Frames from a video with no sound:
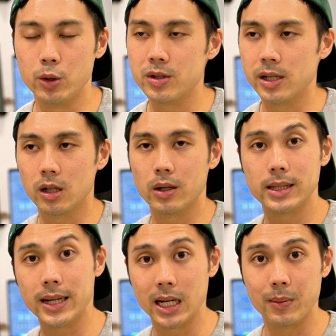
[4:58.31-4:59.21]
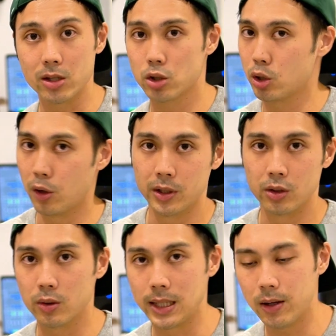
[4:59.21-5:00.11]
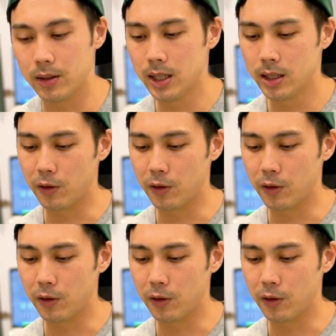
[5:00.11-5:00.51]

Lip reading: using a lot of dynamic soft and also loud,